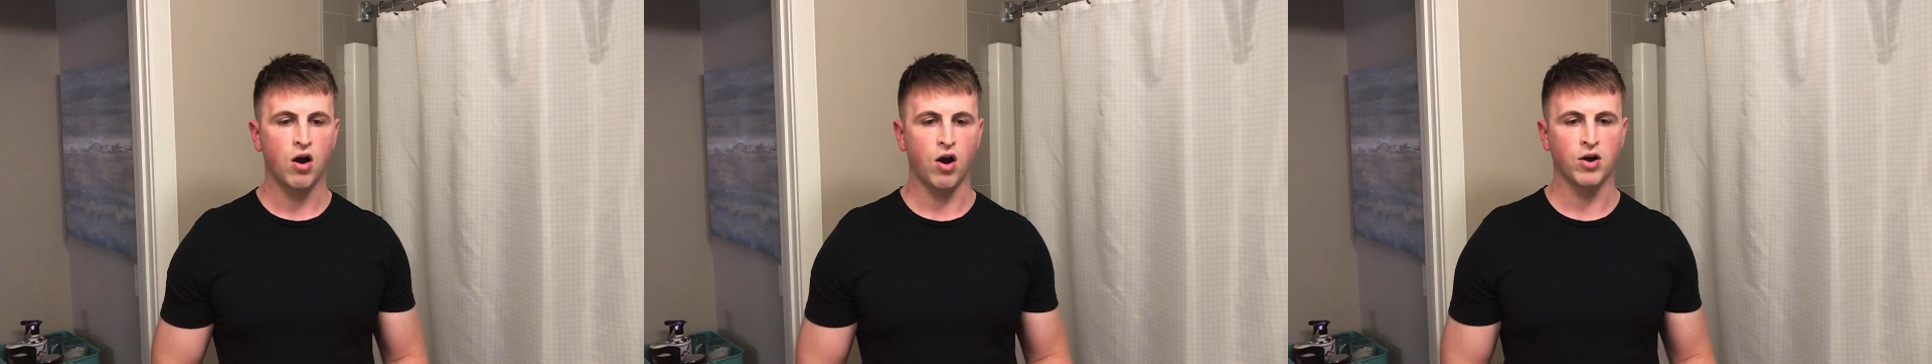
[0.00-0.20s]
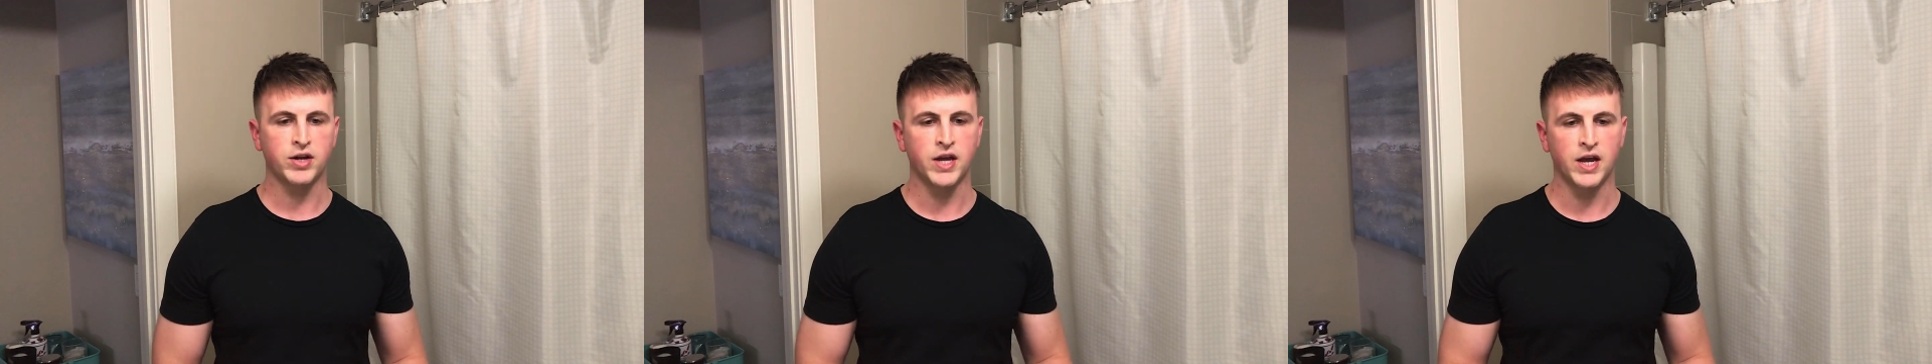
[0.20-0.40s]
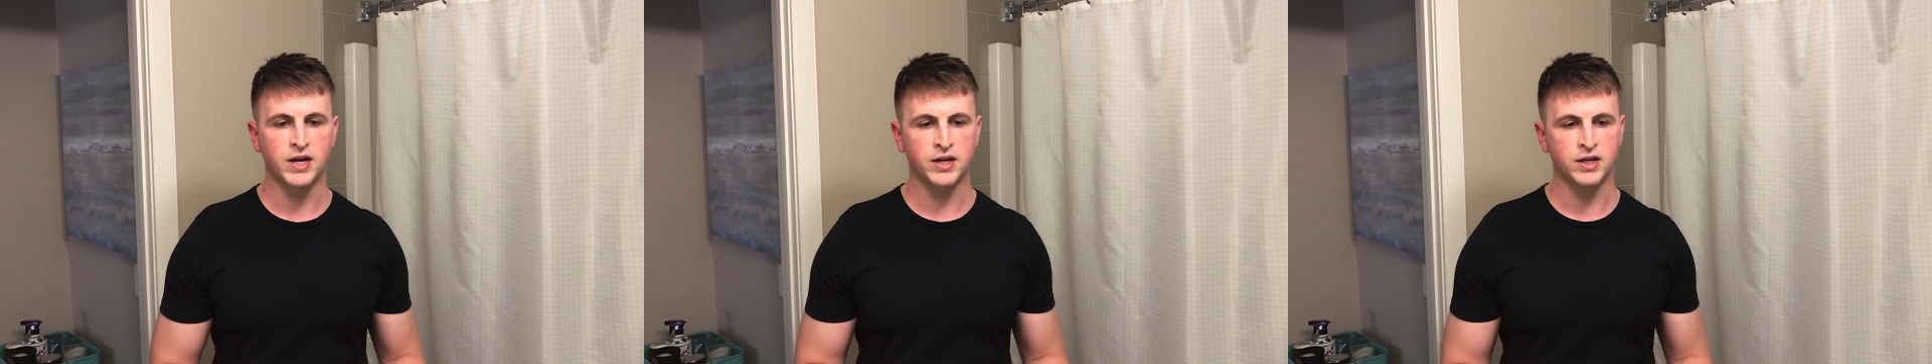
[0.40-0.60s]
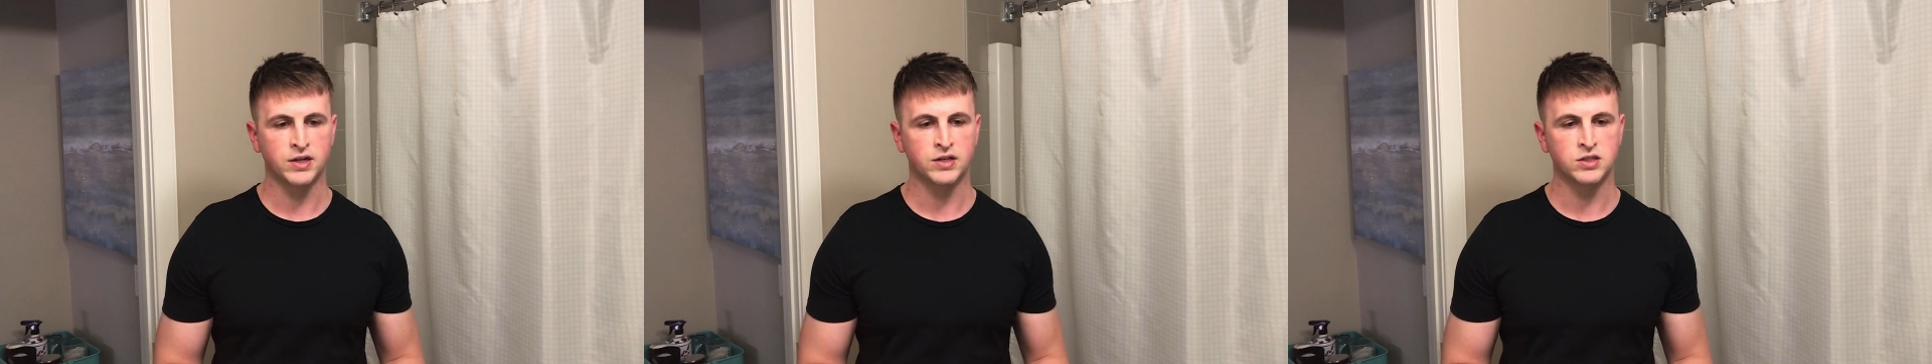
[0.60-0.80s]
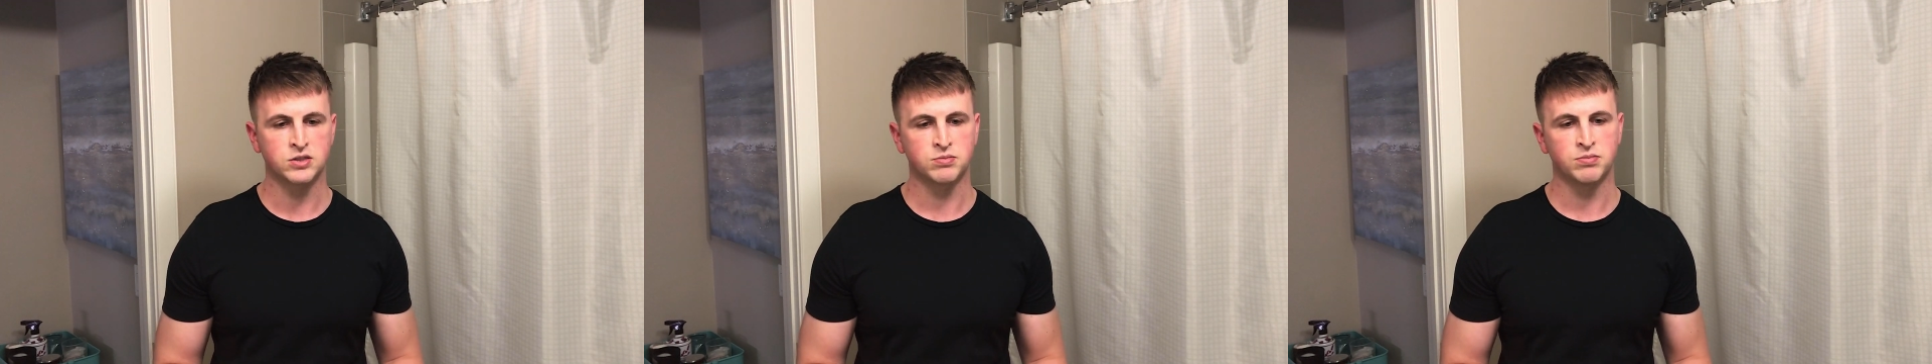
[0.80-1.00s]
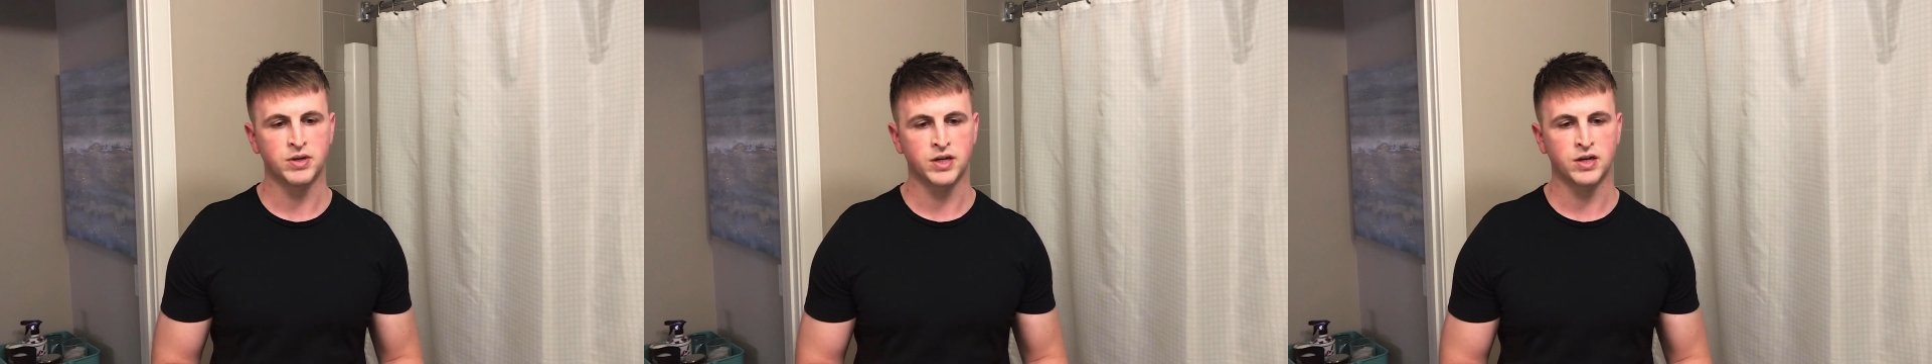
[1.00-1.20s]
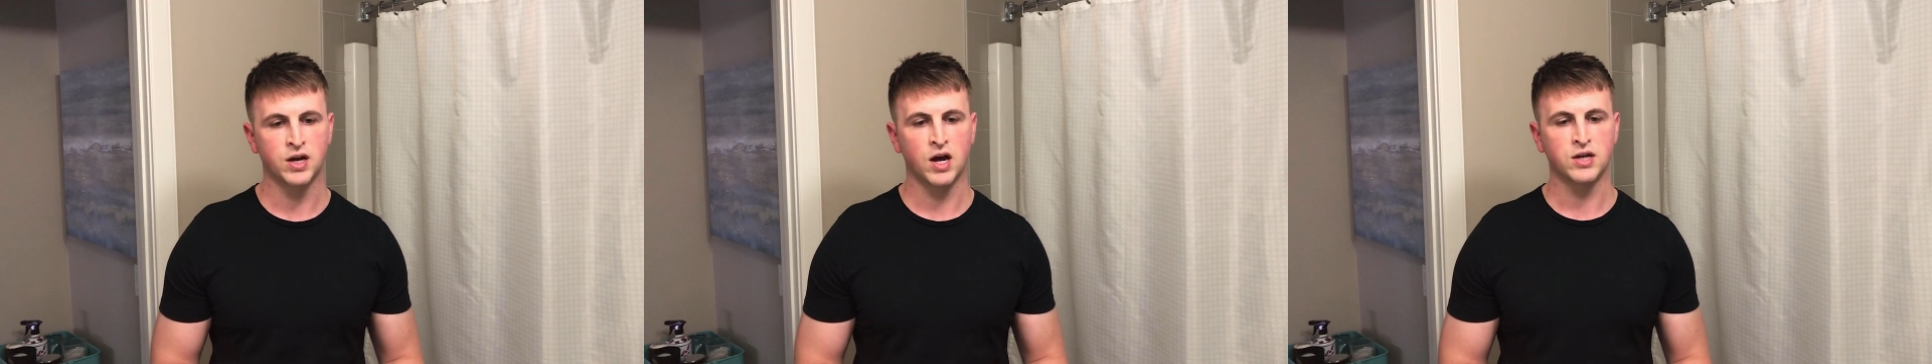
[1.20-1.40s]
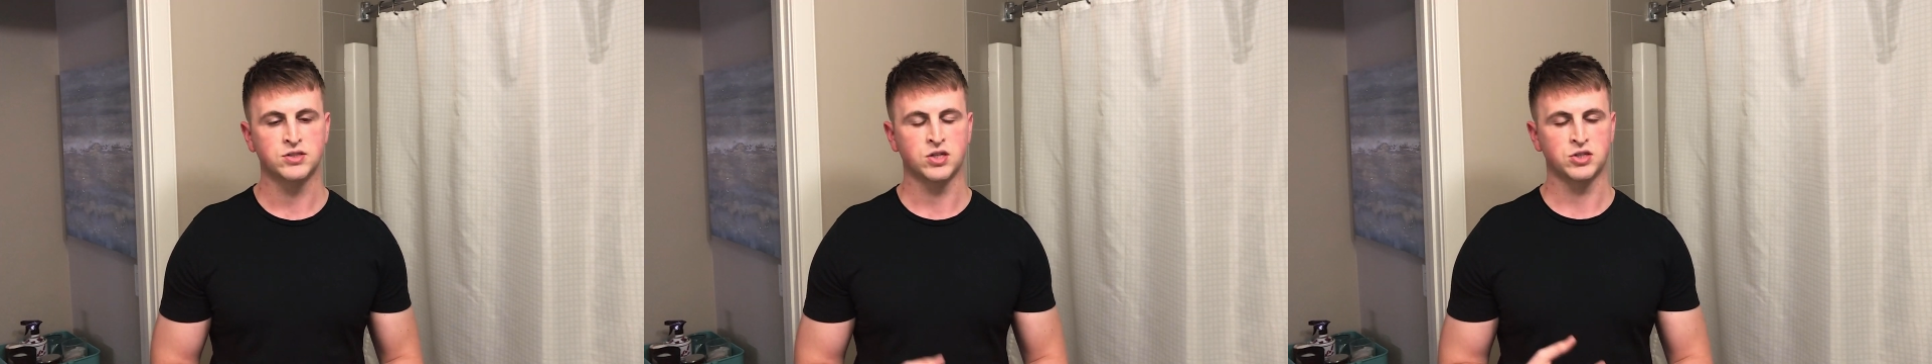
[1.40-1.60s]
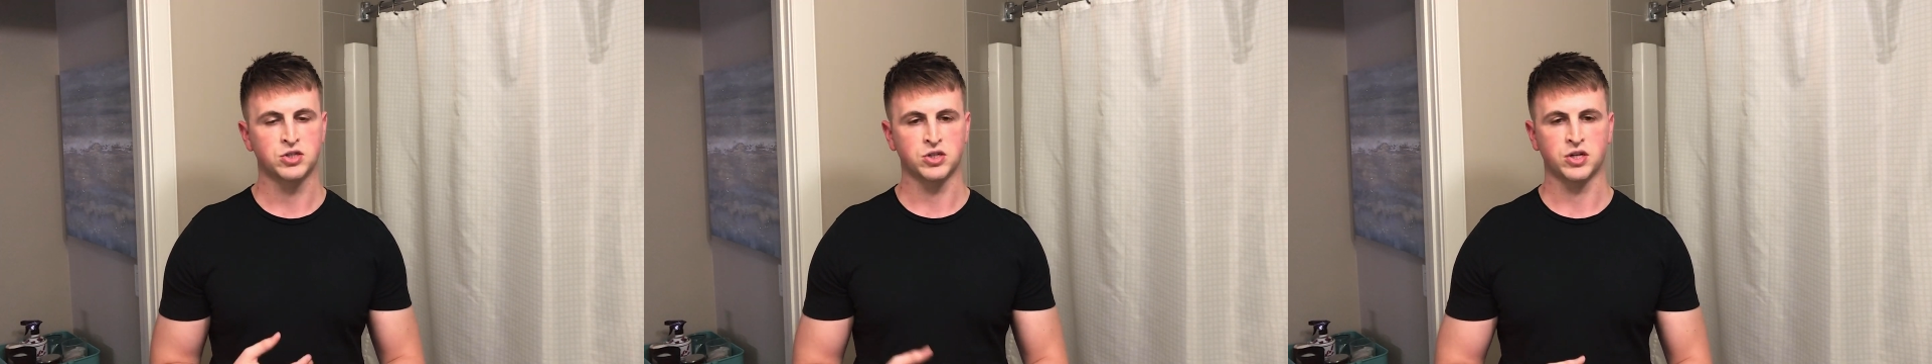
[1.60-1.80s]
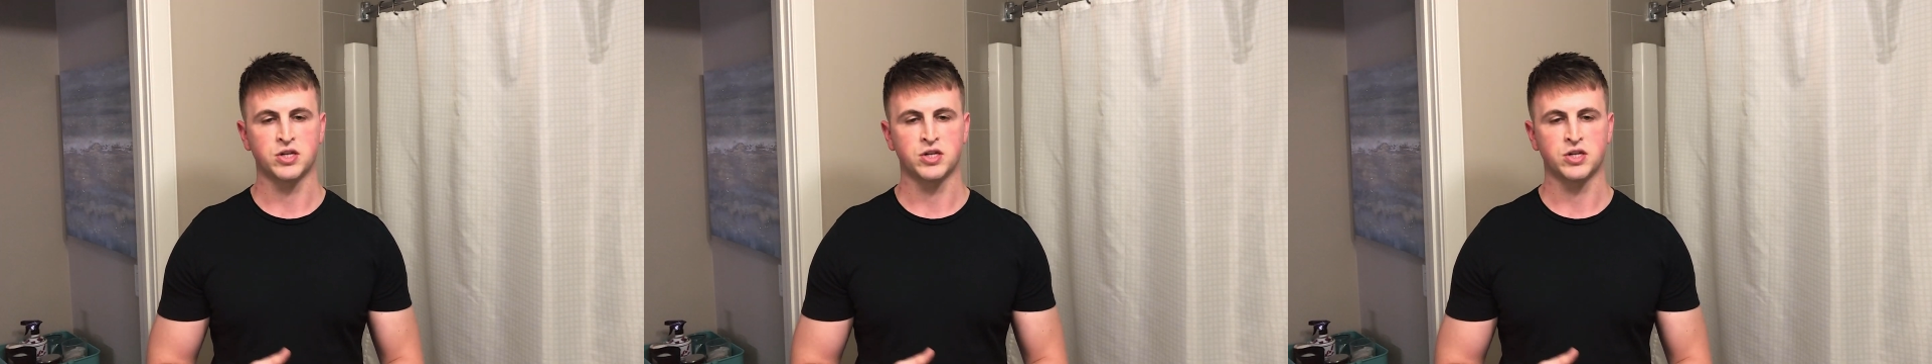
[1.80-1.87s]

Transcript: Arcadian has been such a